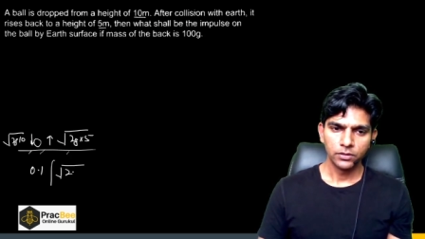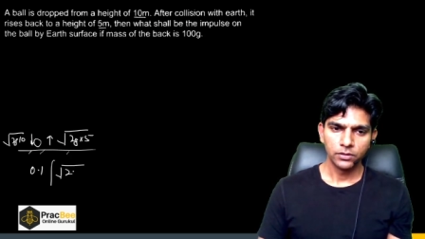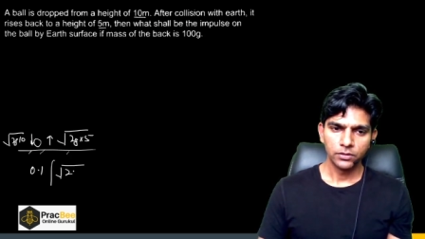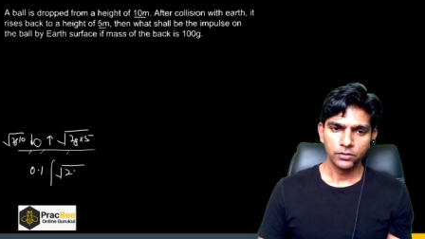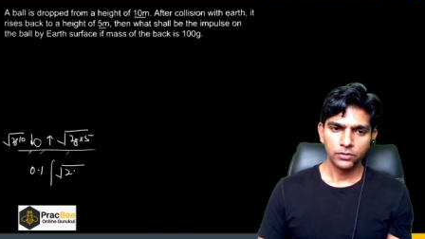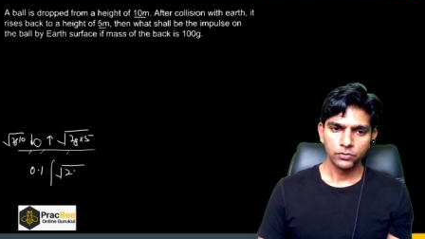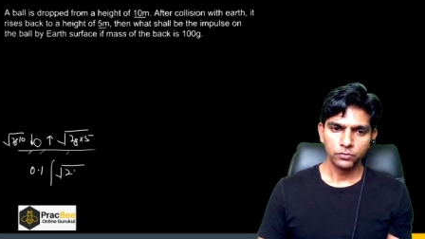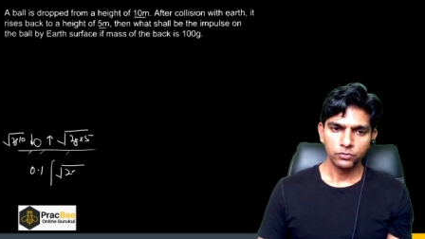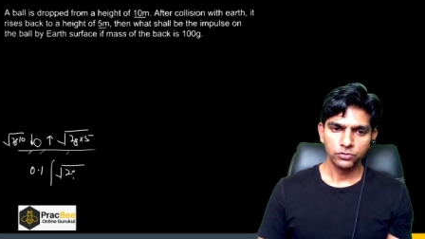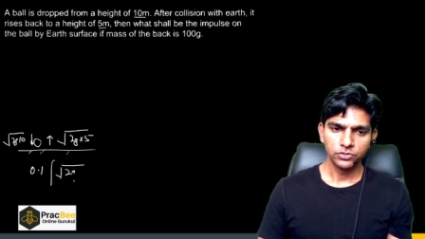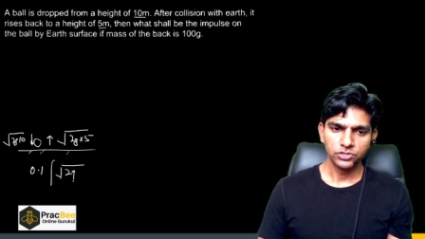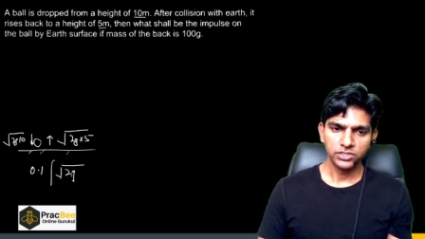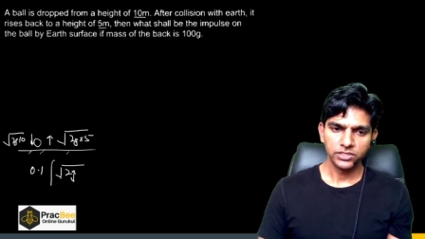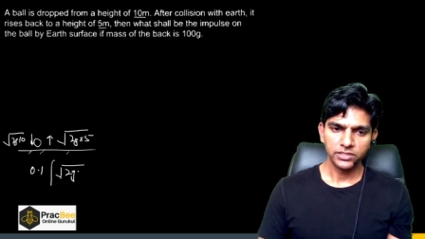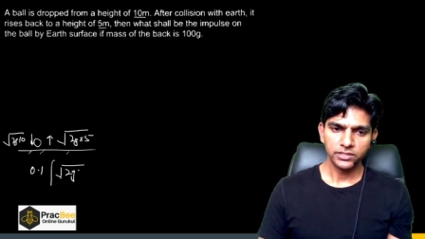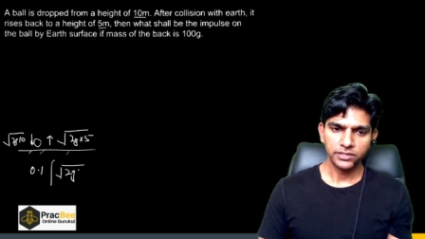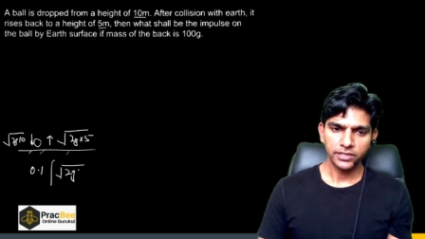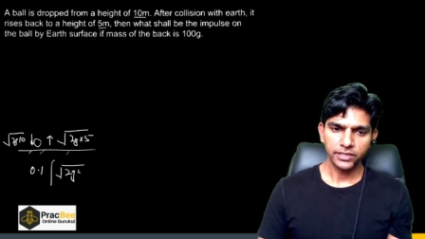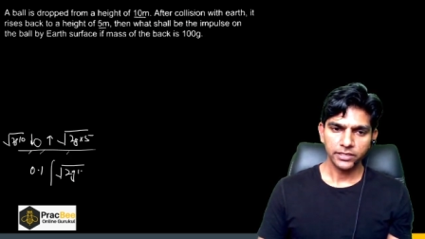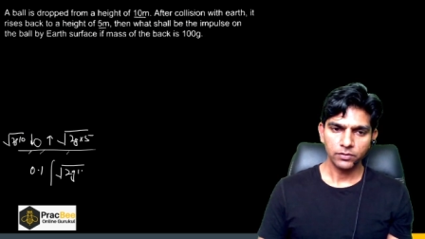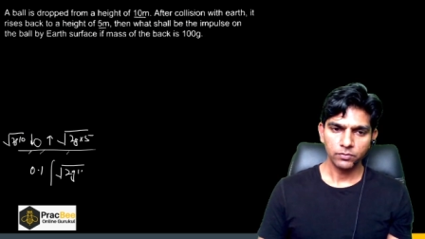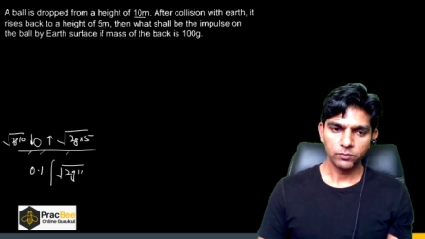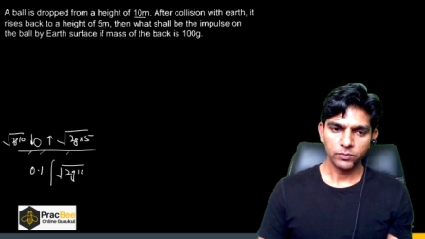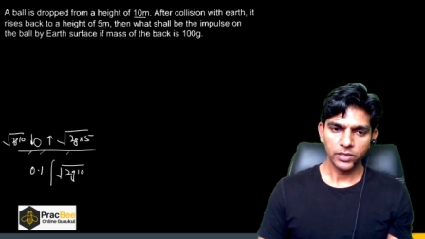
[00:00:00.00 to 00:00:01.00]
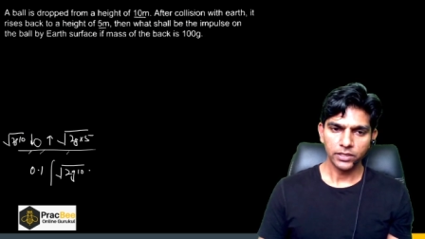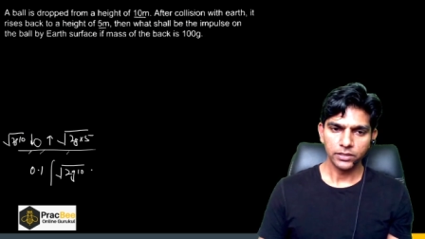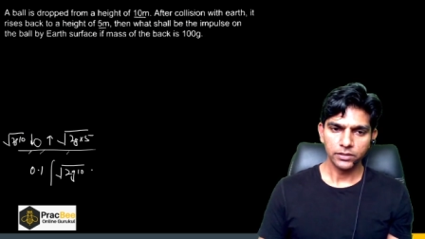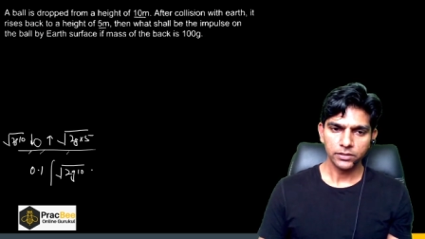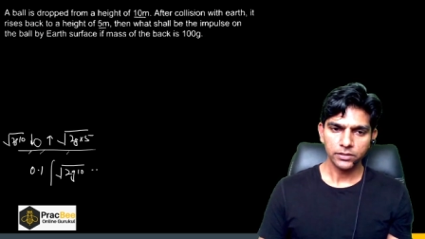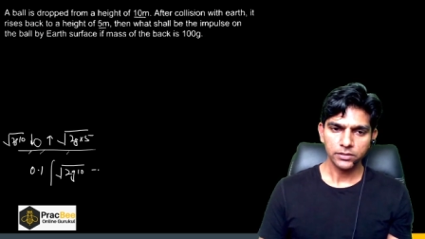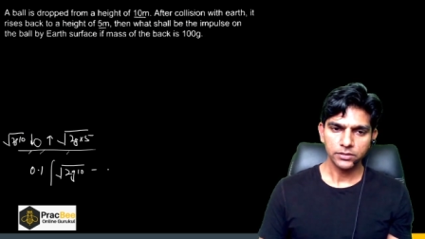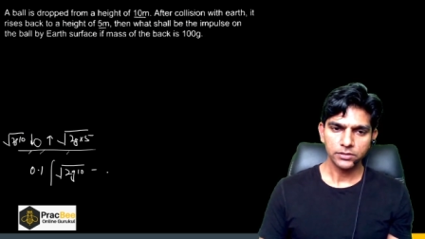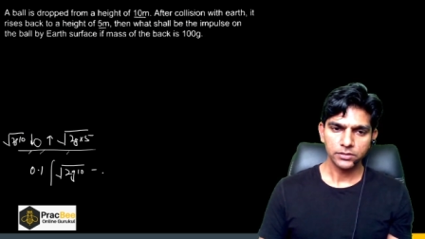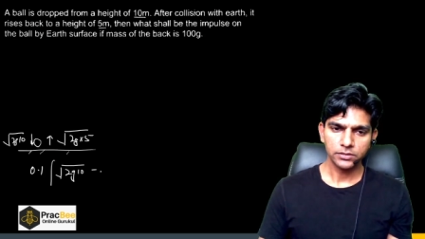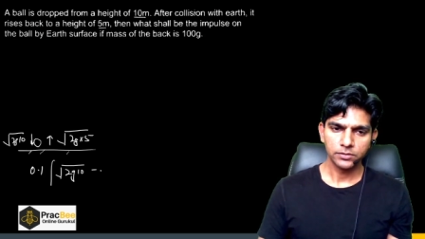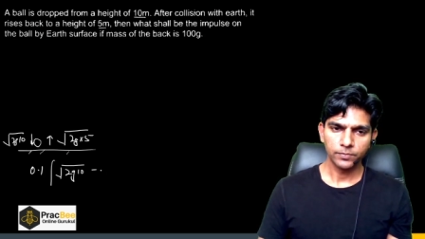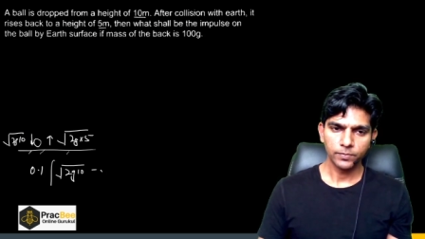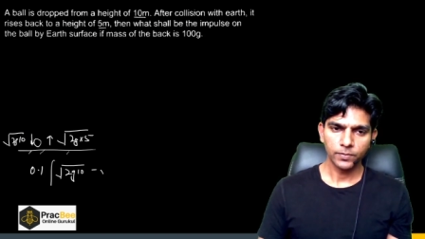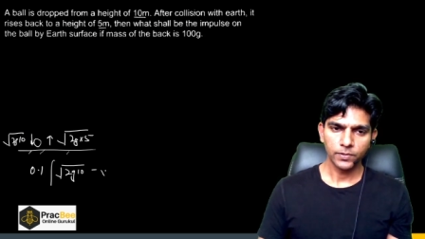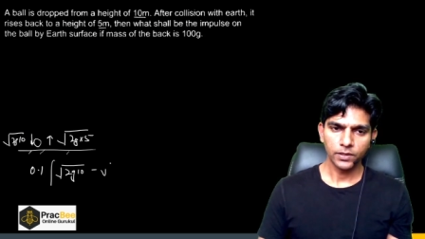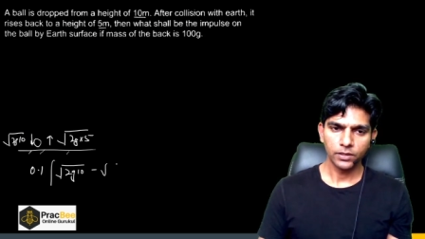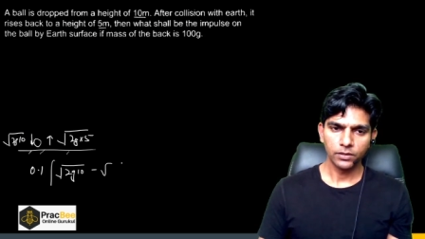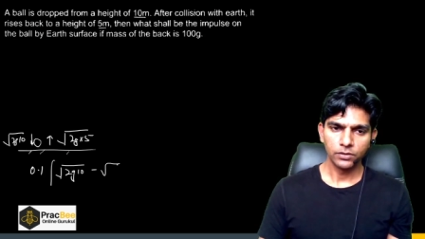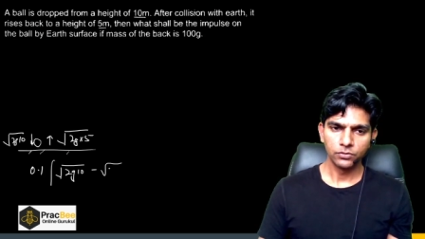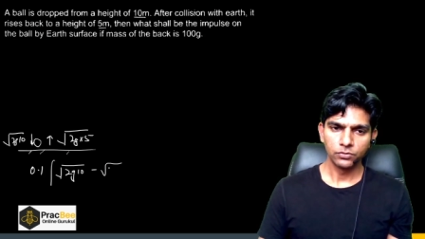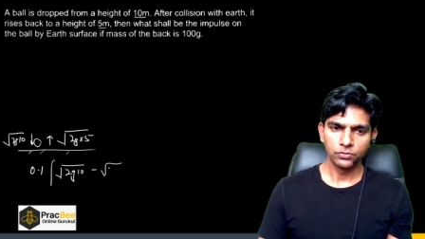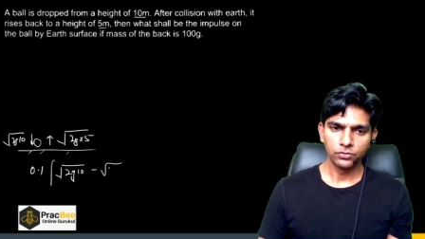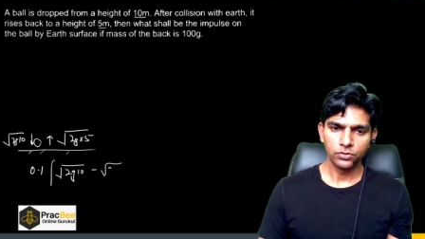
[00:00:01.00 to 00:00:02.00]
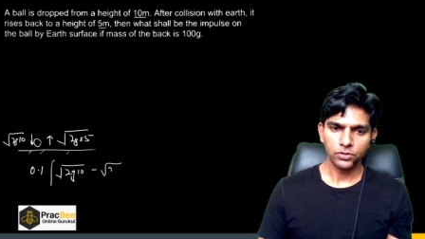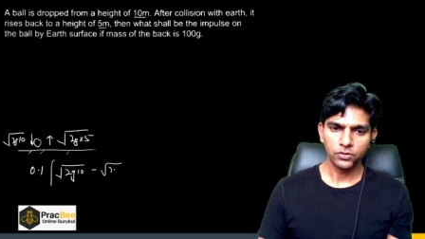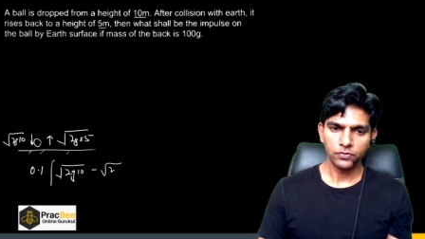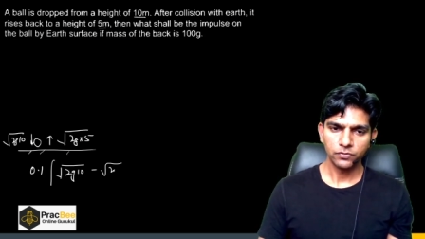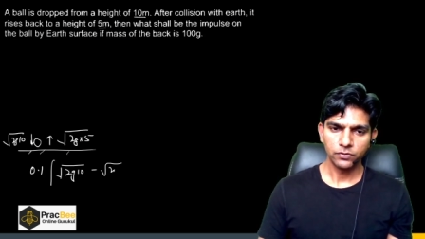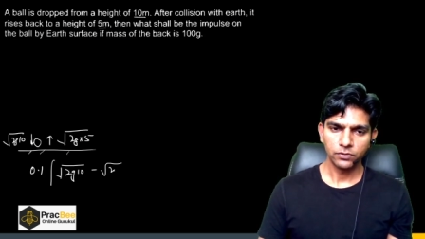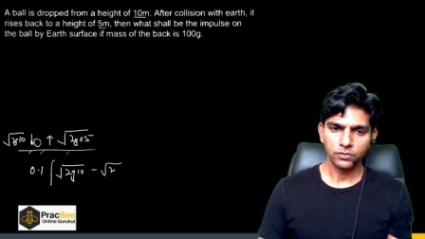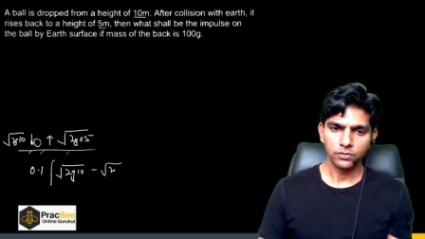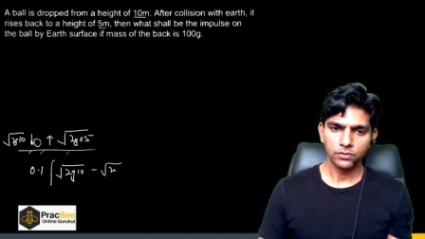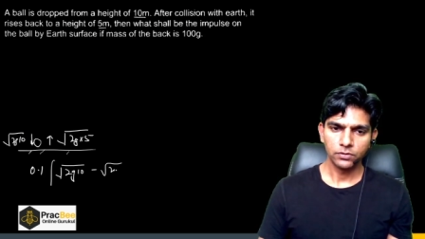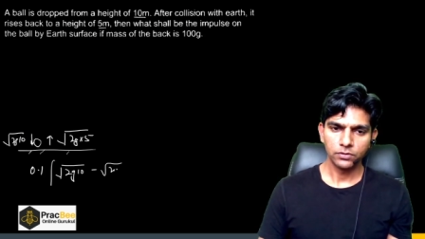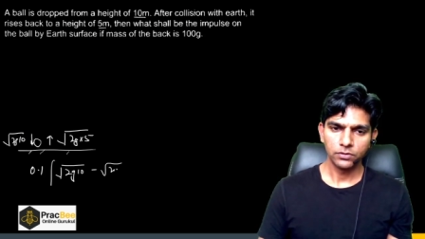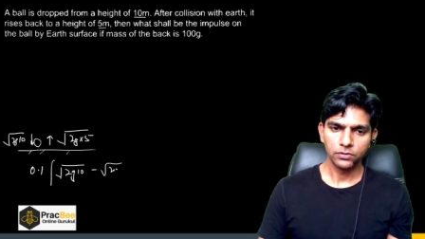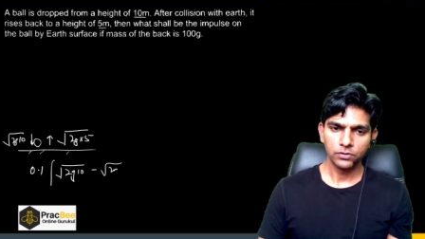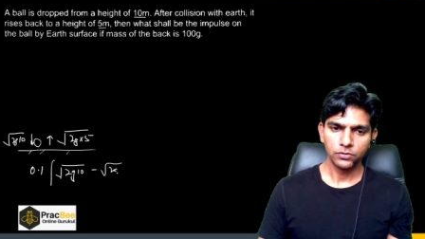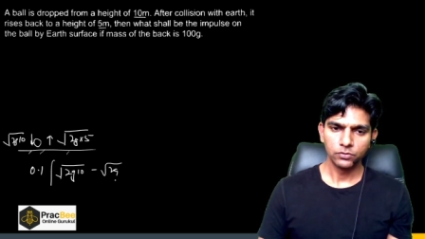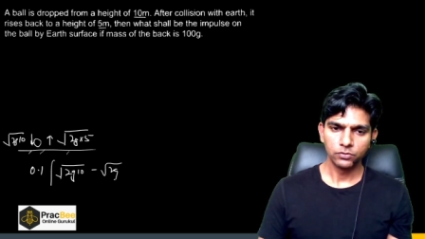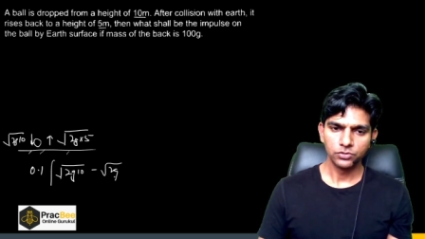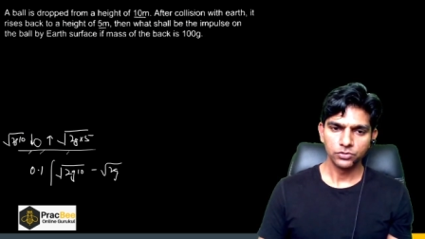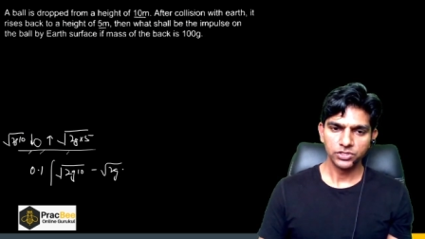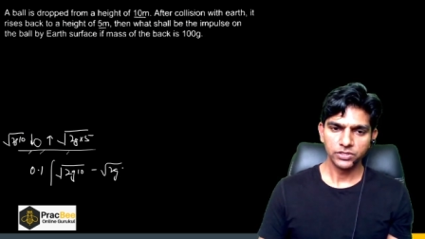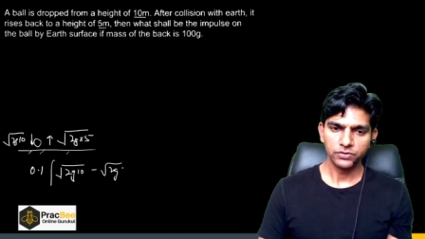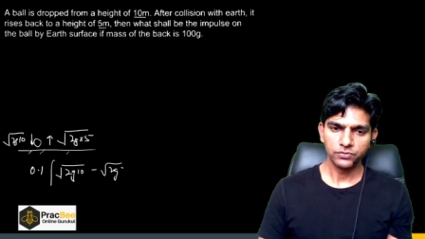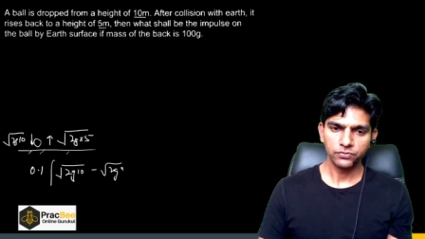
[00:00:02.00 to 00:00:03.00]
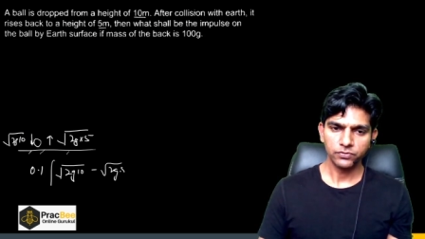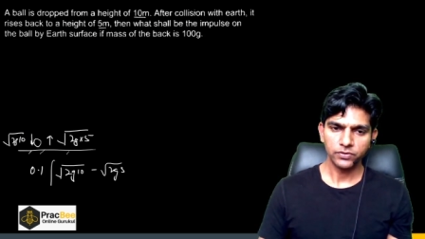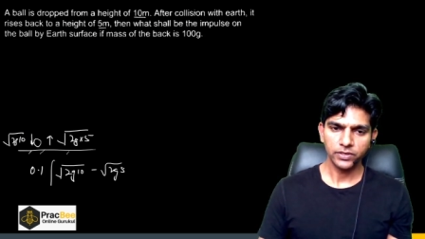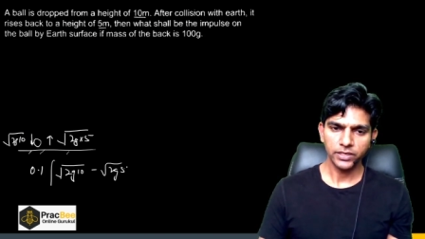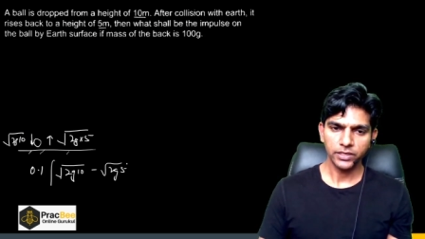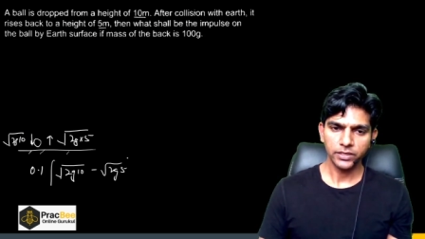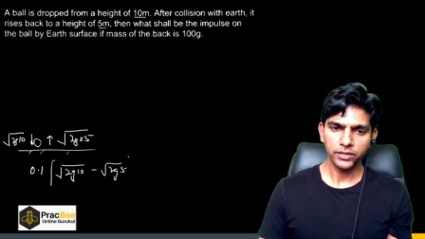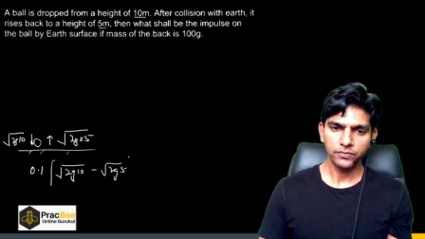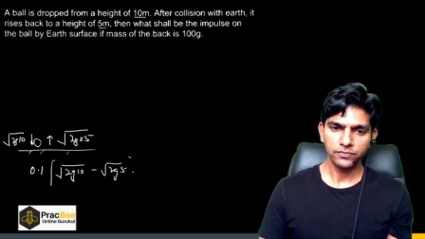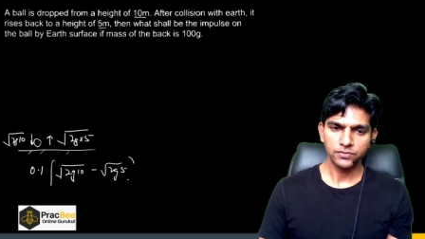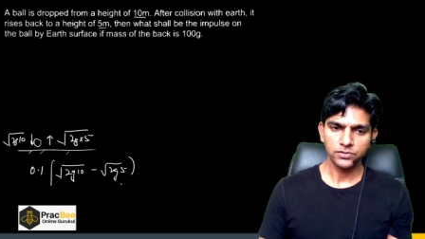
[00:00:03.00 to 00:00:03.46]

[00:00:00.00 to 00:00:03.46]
2g10 minus root of 2g5.